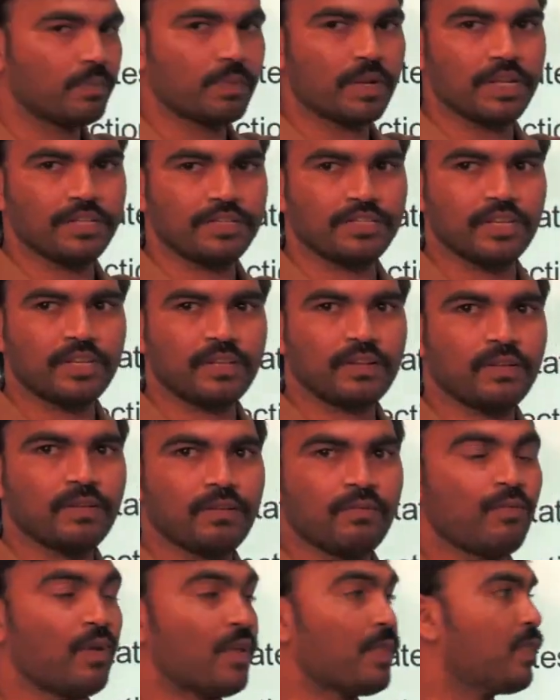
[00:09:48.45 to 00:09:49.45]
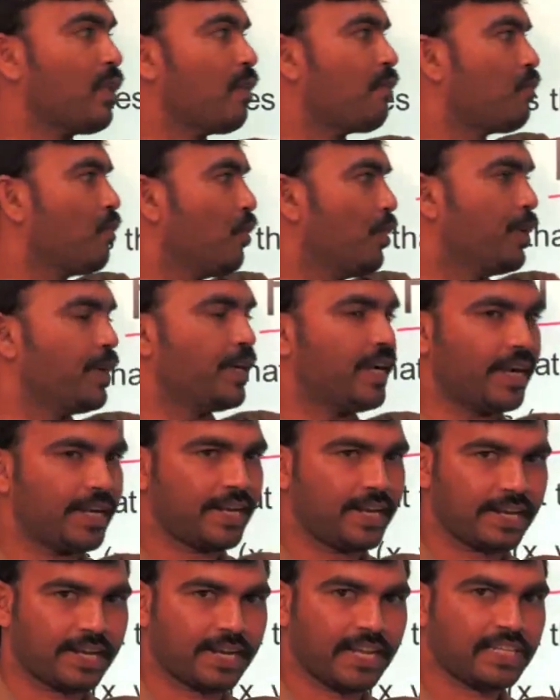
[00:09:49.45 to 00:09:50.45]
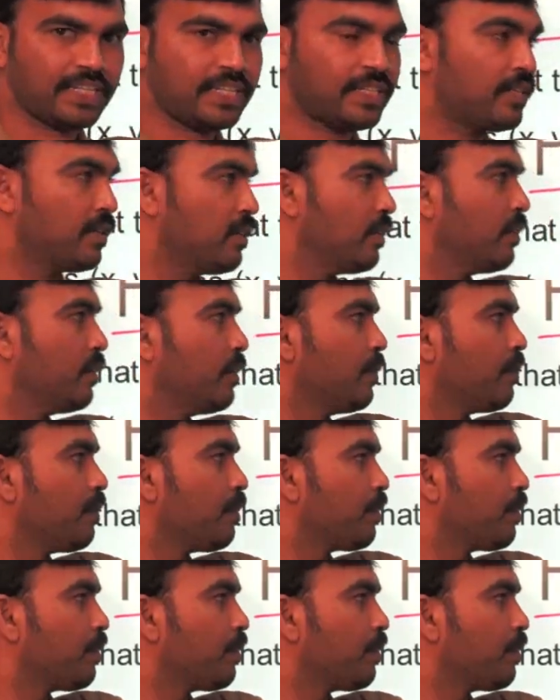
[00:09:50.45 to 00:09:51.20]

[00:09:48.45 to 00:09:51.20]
the pressure when the fluid at rest